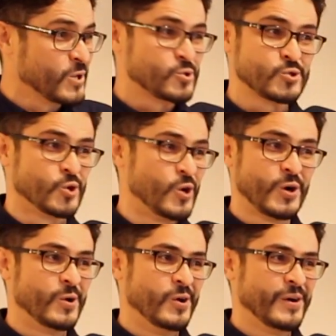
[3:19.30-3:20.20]

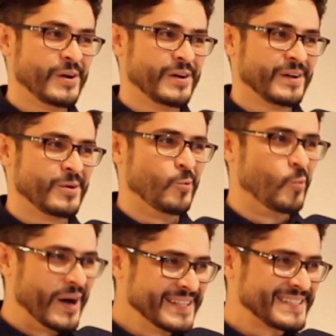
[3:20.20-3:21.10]
Saul
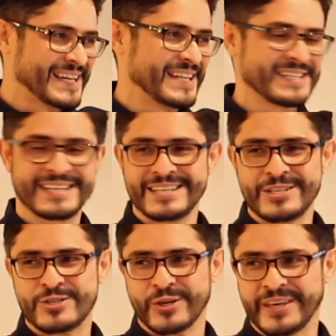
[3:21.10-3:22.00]

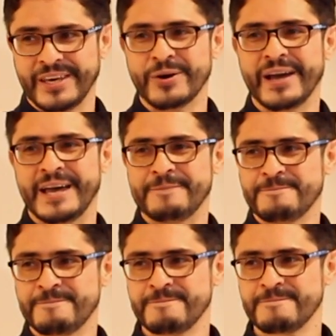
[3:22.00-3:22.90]
wanted to kill
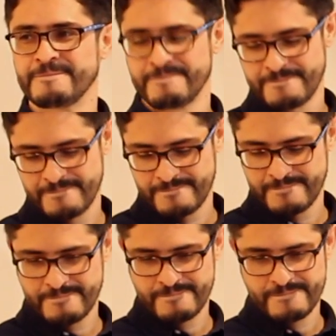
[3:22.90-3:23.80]
him.
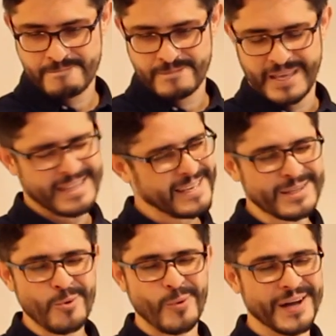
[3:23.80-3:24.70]
He
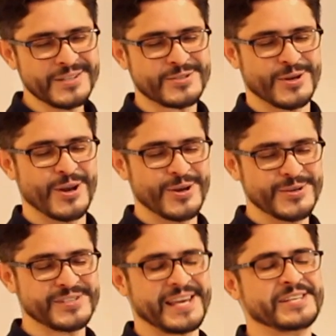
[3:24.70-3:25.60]
didn't want to
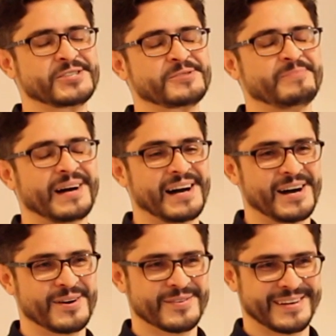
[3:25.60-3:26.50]
lose his
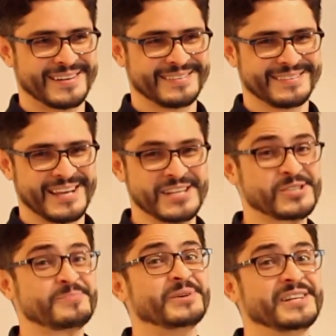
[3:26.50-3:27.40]
power,
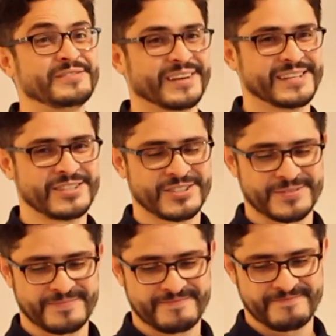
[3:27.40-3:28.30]
his privilege.
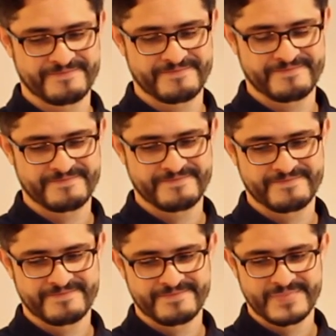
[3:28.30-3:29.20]

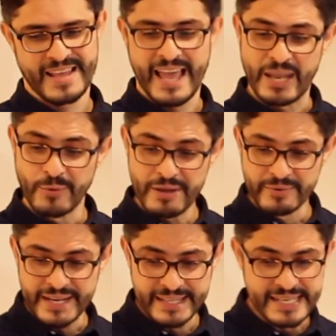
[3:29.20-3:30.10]
And we
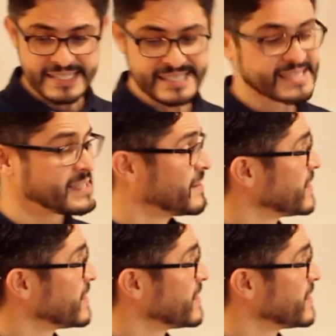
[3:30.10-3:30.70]
read in 1